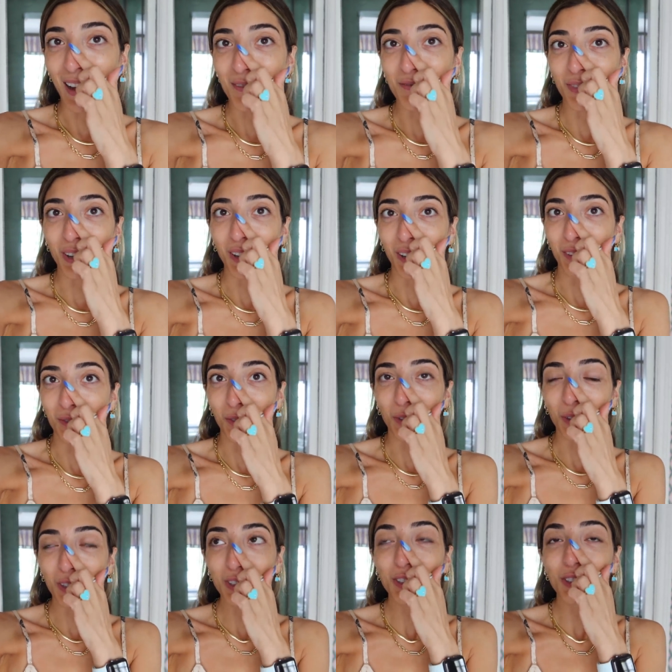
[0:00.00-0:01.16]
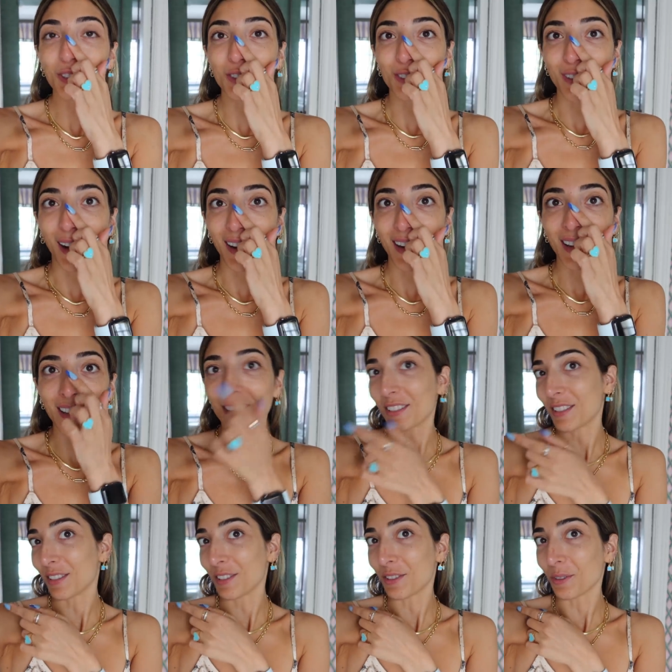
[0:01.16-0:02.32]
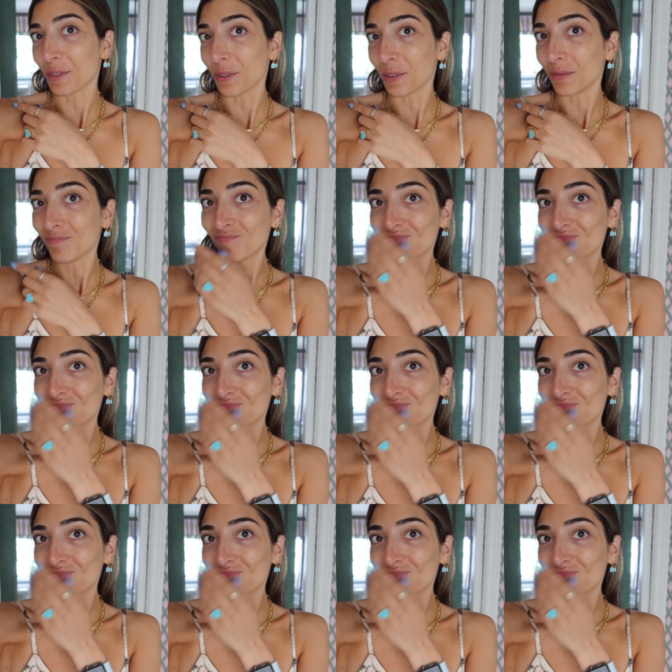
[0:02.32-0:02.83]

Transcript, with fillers: I full on walked straight into the door.